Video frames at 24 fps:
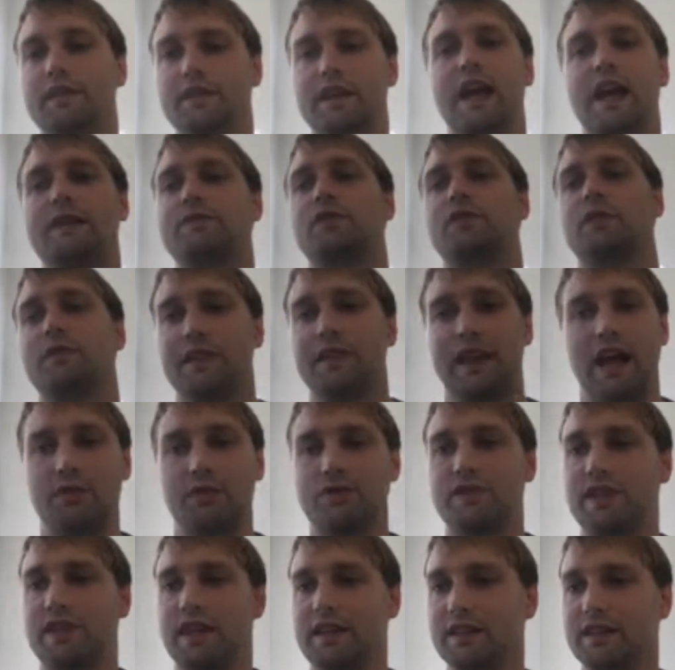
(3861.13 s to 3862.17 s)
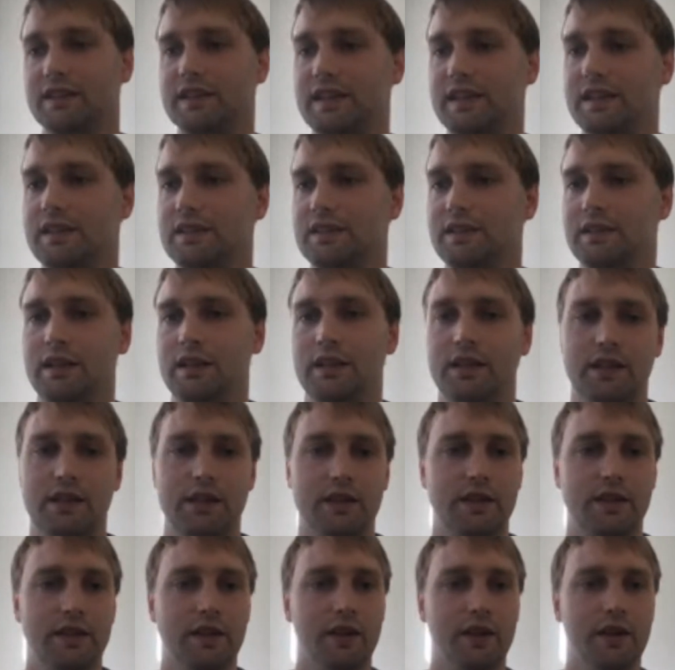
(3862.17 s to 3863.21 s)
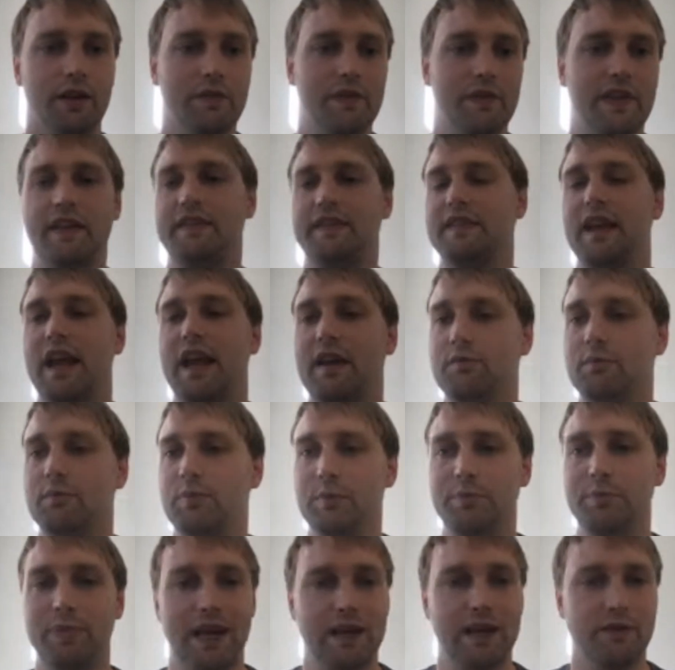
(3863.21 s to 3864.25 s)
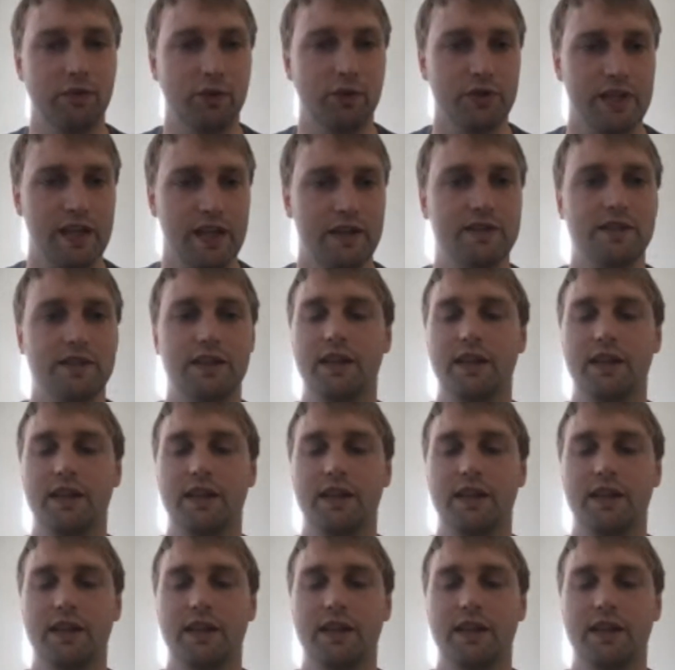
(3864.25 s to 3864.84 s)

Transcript: have sort of an outstanding deal that they haven't been paid for yet,